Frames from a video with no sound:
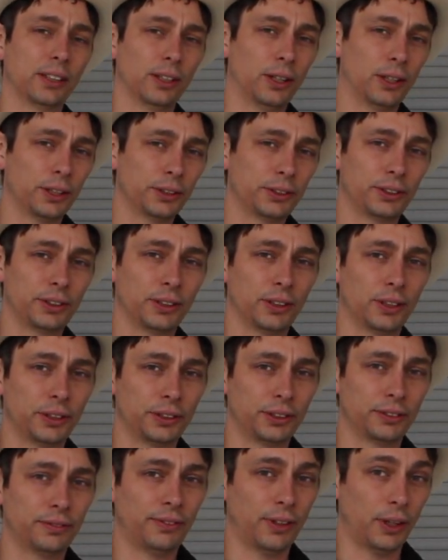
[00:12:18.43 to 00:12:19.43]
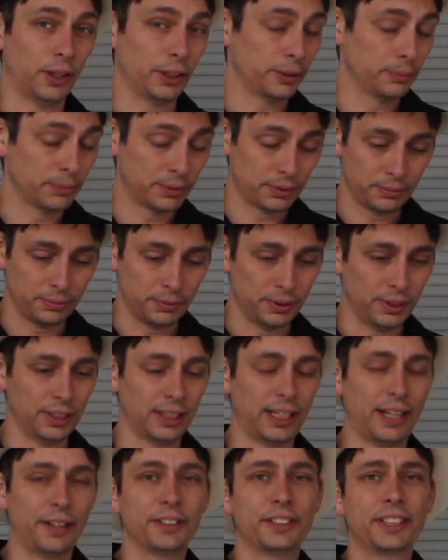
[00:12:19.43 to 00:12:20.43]
larger and larger volumes will
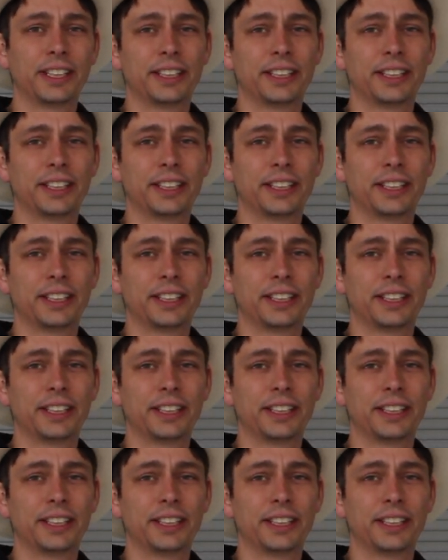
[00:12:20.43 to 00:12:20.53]
allow us